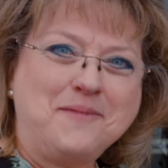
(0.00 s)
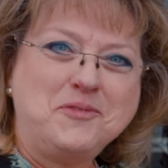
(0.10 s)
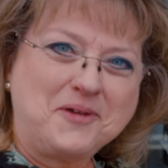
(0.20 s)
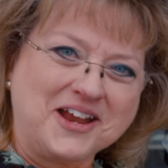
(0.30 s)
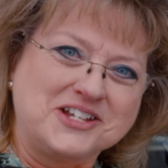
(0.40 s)
I'm
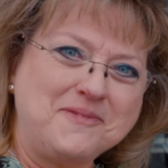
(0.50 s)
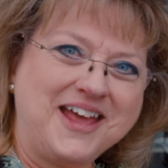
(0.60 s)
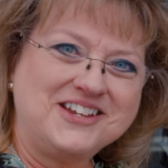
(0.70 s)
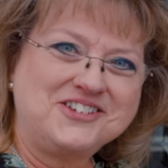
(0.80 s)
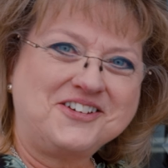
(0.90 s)
the branch
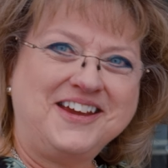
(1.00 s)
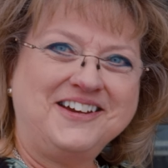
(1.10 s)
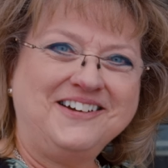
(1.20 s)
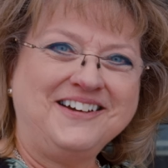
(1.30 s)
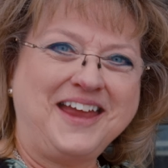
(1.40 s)
manager
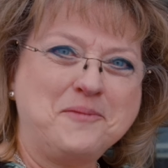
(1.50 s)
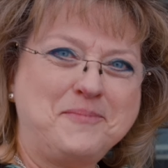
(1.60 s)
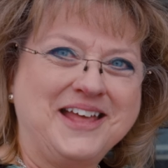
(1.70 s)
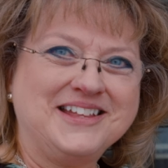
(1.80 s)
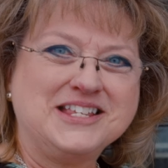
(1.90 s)
here at
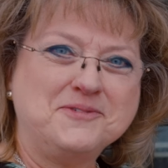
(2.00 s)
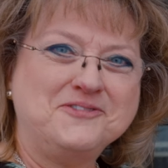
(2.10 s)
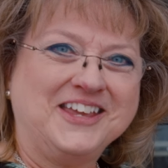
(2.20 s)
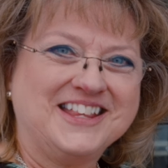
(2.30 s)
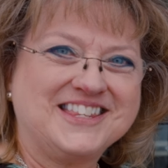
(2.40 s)
Bailey's
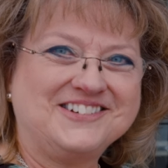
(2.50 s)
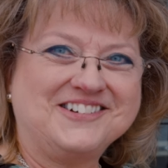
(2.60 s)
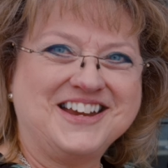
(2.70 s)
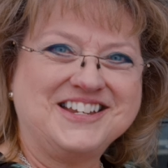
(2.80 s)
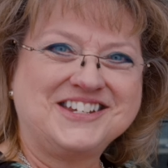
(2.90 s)
Moving and
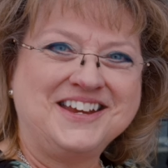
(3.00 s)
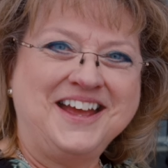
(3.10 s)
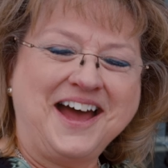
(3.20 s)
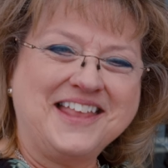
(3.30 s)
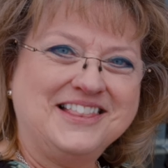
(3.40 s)
Storage.
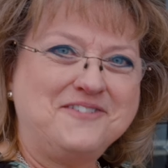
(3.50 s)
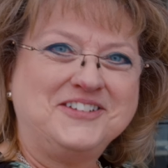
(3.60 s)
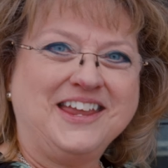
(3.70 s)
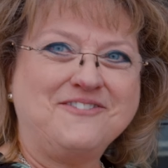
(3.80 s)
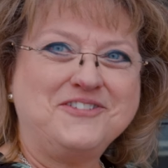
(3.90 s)
I'd love
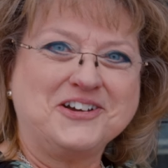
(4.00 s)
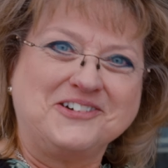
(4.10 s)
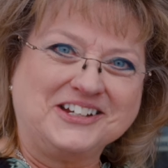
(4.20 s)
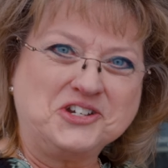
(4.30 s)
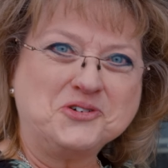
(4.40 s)
to give you a
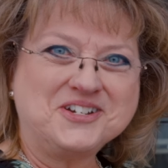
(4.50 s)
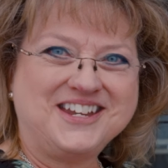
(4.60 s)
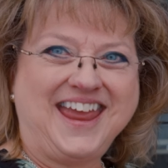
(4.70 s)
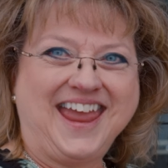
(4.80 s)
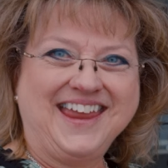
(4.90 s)
quick tour
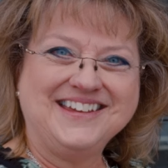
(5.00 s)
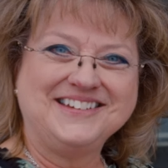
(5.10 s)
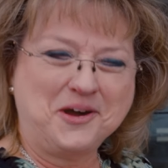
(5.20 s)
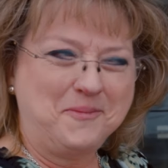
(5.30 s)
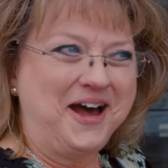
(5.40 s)
today.
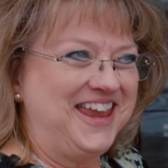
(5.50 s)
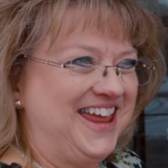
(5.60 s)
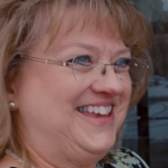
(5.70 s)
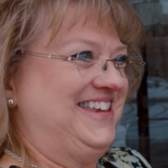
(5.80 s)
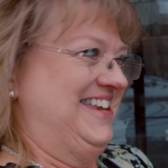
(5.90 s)
Come on
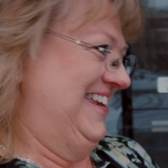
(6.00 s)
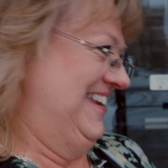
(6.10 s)
in.